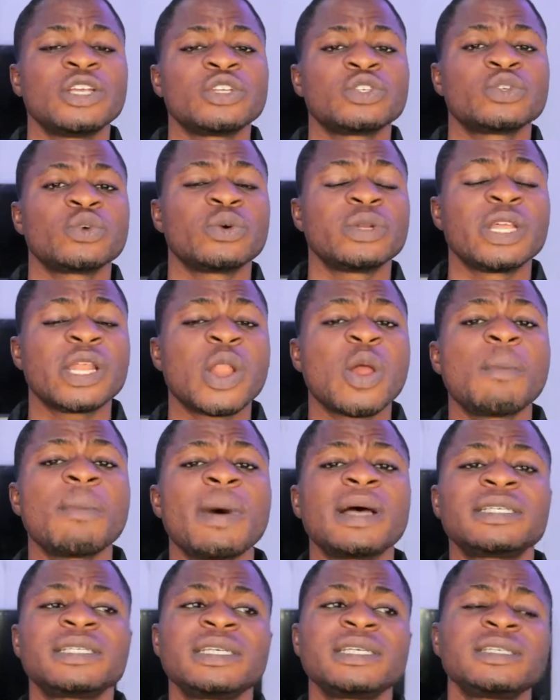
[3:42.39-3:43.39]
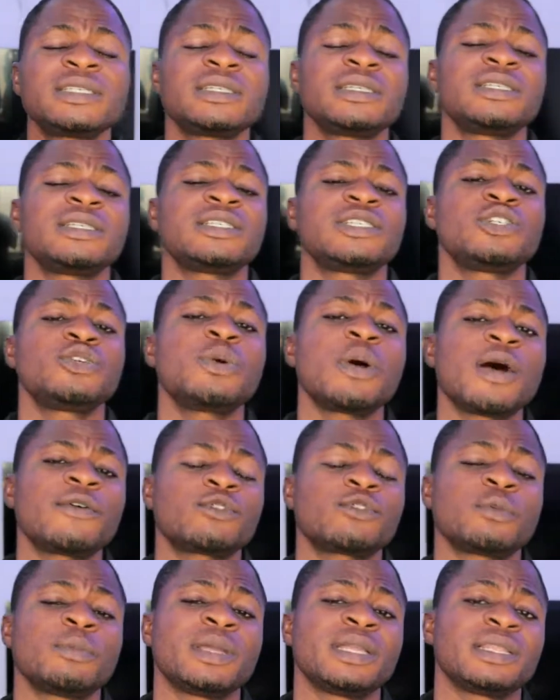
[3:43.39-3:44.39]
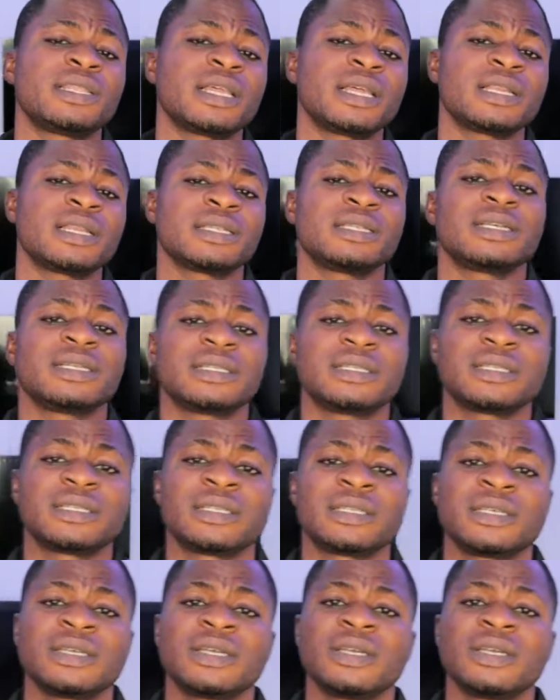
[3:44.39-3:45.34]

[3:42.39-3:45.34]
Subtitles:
So the number 6 is you have to be intelligent